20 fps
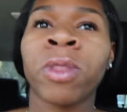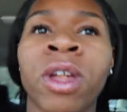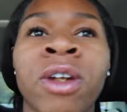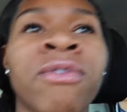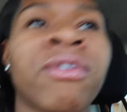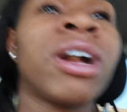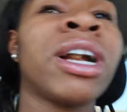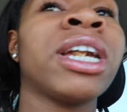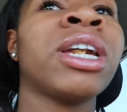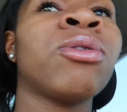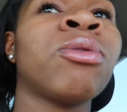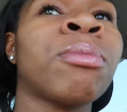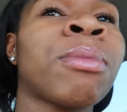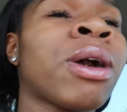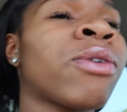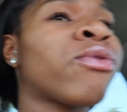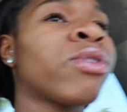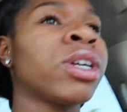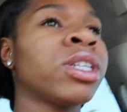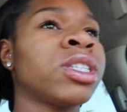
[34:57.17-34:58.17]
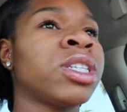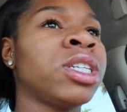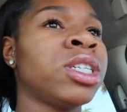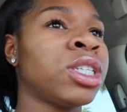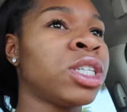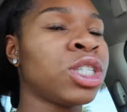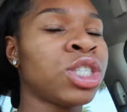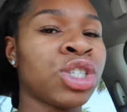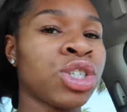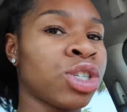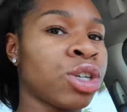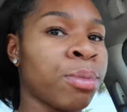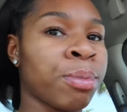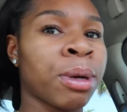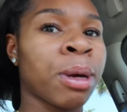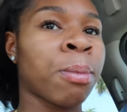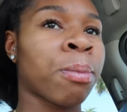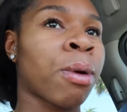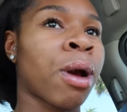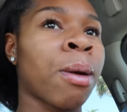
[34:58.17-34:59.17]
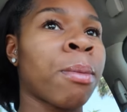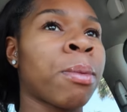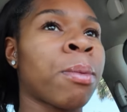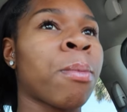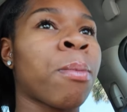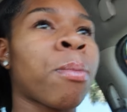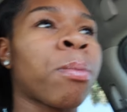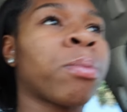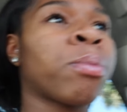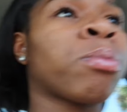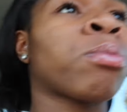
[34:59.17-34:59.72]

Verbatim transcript: if i eat with my front teeth this shouldn't be a problem